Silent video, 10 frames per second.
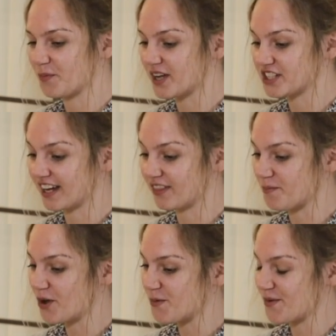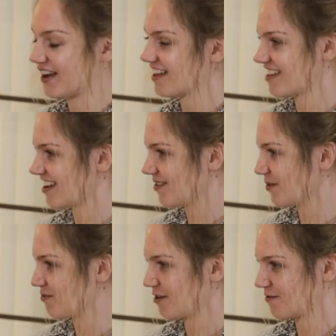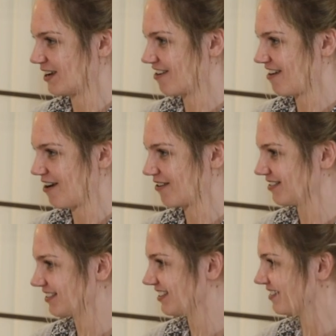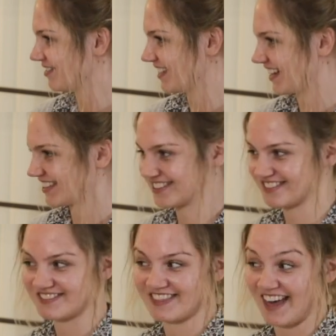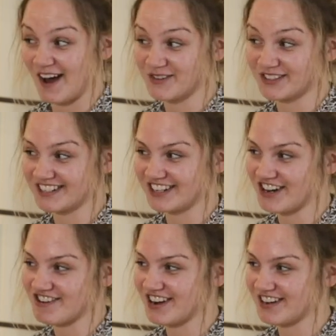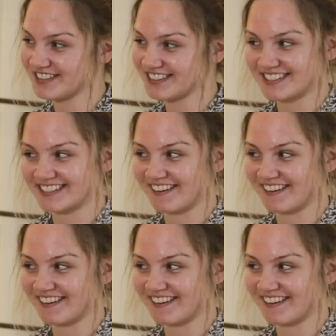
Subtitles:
which at the moment I think you're roughly around 6,000 euros.